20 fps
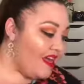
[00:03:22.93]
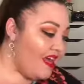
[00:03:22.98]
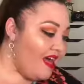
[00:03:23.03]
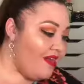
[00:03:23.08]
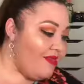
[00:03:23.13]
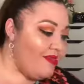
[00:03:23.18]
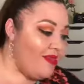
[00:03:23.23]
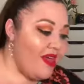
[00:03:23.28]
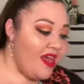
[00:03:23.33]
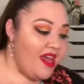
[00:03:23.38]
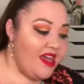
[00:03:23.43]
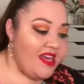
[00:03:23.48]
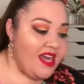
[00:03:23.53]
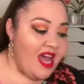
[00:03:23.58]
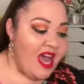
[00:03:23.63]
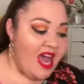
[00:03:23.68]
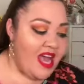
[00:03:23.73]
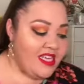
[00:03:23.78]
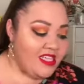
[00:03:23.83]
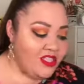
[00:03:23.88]
And then
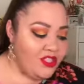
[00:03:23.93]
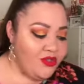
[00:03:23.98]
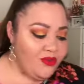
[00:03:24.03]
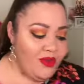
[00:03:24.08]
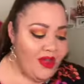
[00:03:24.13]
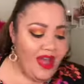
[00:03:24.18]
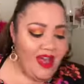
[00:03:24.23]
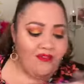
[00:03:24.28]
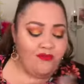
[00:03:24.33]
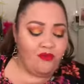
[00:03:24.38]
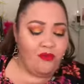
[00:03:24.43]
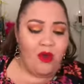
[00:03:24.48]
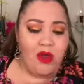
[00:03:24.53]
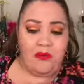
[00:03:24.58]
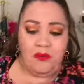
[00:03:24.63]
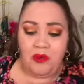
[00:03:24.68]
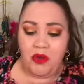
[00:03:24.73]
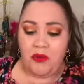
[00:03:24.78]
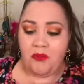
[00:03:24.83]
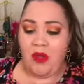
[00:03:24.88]
I do have
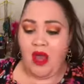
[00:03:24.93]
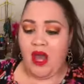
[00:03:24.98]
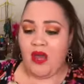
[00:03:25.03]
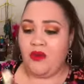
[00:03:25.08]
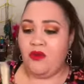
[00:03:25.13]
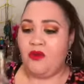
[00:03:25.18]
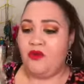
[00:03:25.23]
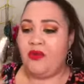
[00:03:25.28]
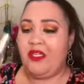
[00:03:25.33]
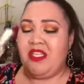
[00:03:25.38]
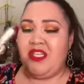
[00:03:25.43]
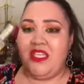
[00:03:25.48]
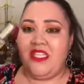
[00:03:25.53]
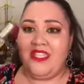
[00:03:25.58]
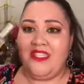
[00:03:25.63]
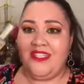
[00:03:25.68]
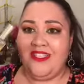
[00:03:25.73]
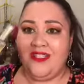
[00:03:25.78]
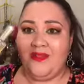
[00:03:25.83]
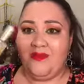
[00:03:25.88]
one more bottle, which
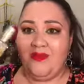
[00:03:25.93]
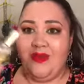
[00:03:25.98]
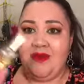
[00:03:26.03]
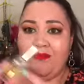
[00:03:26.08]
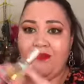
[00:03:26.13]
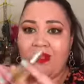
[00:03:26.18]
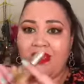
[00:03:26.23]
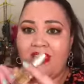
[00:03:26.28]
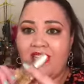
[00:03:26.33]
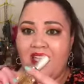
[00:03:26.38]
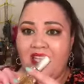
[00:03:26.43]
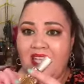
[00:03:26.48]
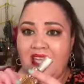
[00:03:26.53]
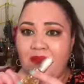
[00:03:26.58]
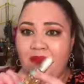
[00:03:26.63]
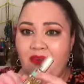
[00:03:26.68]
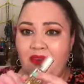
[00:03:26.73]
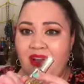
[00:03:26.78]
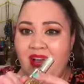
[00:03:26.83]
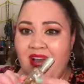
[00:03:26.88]
is this one, but the
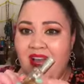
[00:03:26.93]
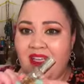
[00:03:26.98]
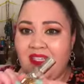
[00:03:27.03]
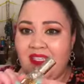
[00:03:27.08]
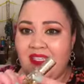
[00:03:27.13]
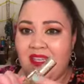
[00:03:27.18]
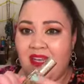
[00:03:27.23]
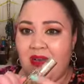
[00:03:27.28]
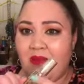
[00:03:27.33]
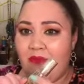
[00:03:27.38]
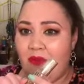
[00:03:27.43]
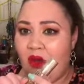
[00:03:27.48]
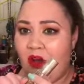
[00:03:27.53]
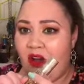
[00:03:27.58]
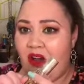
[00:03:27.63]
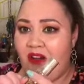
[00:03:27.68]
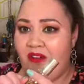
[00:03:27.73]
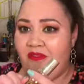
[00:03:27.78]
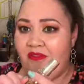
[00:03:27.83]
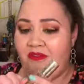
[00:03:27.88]
label has come
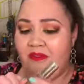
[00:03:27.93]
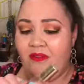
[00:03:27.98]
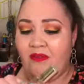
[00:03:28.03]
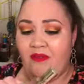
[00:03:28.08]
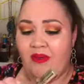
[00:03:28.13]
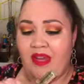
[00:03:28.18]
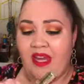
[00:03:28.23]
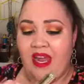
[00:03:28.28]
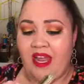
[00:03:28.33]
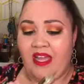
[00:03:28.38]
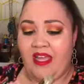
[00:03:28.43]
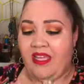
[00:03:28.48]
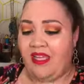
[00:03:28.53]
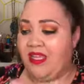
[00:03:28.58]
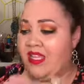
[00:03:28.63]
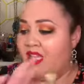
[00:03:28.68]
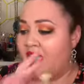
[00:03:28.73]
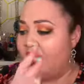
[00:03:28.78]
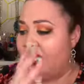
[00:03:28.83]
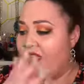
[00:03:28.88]
off when I
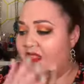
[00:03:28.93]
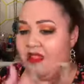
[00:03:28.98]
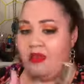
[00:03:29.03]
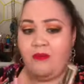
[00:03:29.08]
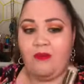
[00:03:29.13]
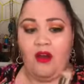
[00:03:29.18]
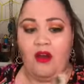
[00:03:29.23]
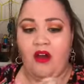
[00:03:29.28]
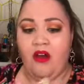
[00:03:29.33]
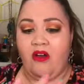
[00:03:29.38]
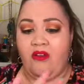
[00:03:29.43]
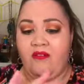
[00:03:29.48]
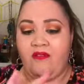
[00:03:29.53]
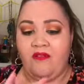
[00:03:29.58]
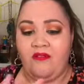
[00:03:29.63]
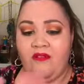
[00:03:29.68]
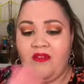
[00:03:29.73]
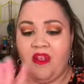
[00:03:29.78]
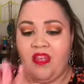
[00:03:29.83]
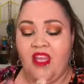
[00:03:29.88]
clean them
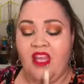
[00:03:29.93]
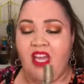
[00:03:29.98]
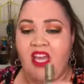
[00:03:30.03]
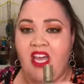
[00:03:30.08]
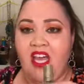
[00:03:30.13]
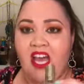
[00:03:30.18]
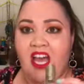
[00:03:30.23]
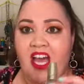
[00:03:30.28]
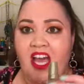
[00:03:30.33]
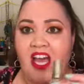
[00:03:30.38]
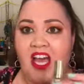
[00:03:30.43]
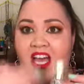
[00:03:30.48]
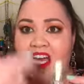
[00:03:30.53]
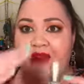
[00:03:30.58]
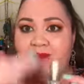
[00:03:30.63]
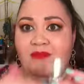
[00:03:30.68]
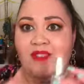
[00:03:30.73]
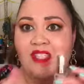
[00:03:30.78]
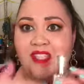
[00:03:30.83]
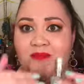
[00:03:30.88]
off.
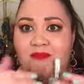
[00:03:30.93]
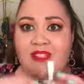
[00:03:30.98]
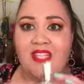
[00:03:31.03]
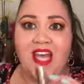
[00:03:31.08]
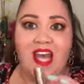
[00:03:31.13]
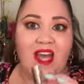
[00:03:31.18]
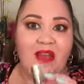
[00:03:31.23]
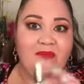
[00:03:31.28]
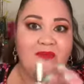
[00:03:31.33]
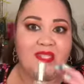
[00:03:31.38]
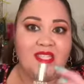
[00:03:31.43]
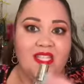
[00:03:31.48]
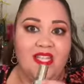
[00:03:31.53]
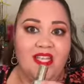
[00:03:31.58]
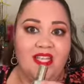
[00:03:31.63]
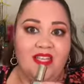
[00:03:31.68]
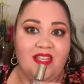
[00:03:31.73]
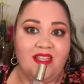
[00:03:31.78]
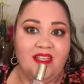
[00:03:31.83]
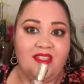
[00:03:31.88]
Um, sometimes
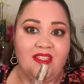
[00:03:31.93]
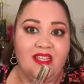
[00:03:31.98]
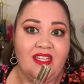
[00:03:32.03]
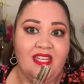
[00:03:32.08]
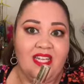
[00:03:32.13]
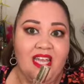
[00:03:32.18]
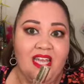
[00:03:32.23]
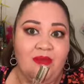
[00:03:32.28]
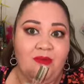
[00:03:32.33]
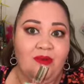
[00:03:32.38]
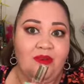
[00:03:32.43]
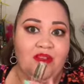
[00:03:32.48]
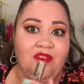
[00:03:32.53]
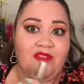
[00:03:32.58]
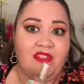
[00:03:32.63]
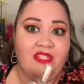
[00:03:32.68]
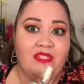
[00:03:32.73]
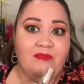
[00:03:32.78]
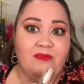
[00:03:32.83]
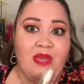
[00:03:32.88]
the, the label,
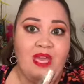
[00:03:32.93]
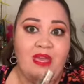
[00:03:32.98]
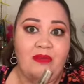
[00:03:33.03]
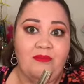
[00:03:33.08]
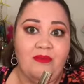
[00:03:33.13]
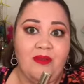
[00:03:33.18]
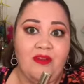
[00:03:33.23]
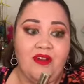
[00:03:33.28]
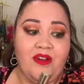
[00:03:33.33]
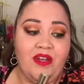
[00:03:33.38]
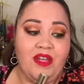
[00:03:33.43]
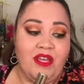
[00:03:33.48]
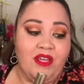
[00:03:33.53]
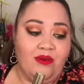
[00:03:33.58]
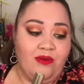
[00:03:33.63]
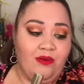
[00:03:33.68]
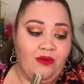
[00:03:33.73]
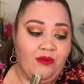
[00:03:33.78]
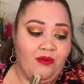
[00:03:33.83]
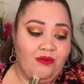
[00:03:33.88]
if it's paper,
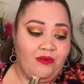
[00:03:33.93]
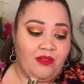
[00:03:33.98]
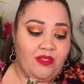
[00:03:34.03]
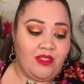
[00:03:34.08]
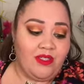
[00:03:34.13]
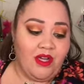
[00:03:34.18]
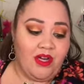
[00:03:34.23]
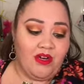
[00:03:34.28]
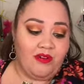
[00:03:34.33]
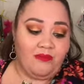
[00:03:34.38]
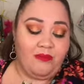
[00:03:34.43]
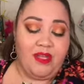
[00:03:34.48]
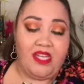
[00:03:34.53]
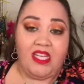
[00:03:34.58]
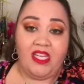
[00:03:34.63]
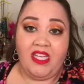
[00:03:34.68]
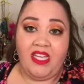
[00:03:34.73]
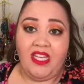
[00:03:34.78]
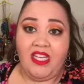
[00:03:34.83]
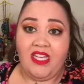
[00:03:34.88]
it'll start
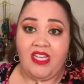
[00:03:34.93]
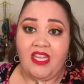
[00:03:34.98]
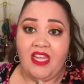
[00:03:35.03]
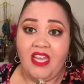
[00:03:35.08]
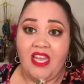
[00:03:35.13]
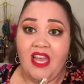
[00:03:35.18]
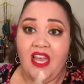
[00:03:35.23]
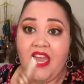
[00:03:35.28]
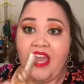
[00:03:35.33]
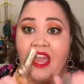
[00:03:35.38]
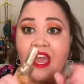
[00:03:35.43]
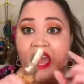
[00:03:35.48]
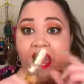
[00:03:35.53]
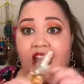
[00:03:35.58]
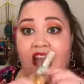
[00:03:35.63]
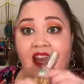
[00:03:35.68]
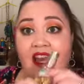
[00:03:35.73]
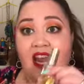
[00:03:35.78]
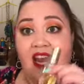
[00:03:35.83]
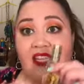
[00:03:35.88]
peeling.
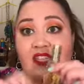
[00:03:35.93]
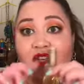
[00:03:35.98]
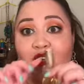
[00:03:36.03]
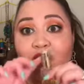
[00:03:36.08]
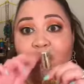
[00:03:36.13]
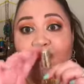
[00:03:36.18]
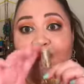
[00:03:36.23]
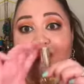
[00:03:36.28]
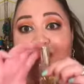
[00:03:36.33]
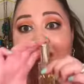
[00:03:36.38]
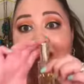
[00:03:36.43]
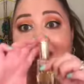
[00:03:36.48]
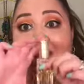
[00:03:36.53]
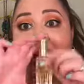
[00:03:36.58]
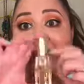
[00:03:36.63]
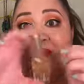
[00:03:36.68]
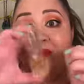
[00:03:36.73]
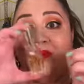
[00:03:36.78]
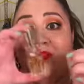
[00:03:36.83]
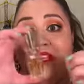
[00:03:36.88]
And I don't
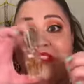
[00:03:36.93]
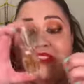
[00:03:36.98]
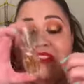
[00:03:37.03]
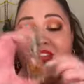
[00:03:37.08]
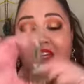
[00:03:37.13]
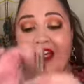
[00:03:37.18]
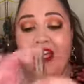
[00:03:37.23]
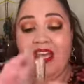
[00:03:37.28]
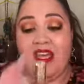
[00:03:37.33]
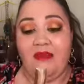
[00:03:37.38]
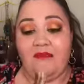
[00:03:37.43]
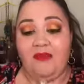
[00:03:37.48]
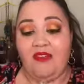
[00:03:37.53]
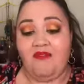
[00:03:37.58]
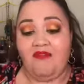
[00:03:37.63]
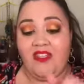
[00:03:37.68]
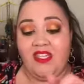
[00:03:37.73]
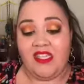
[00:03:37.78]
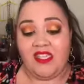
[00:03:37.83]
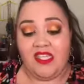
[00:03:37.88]
remember what the name
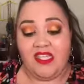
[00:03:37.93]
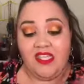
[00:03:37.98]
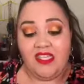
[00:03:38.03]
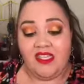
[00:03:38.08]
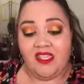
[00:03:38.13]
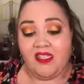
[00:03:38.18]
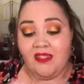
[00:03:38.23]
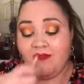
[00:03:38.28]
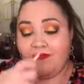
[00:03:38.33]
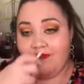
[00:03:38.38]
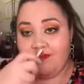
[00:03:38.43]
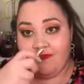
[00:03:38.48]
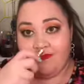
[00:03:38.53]
of this is.